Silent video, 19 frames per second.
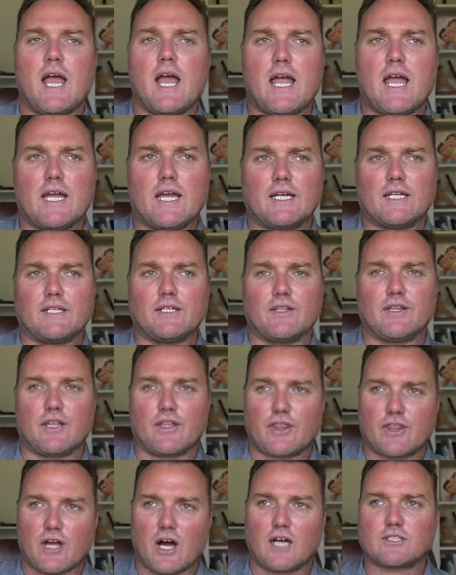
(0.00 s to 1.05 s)
And the
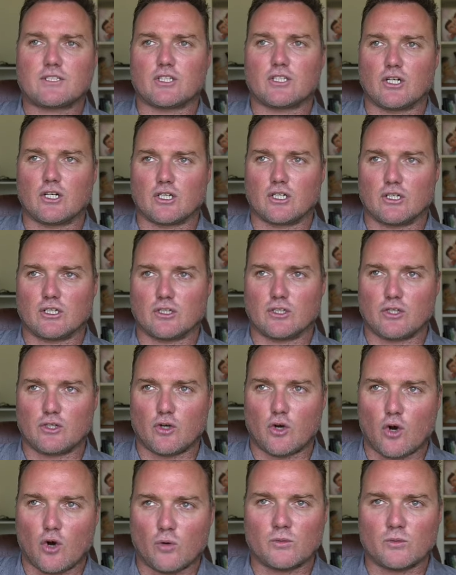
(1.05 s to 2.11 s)
thoughts are
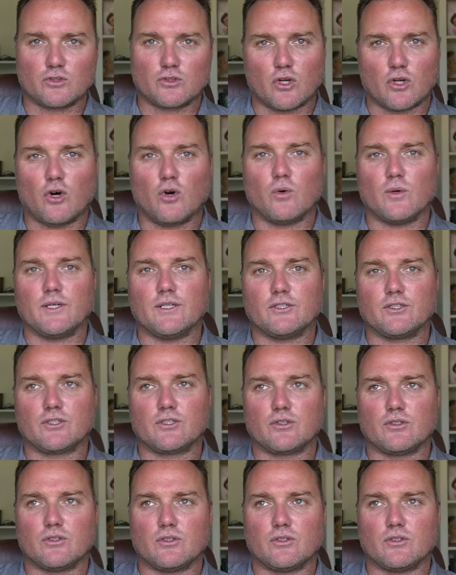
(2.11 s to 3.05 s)
almost always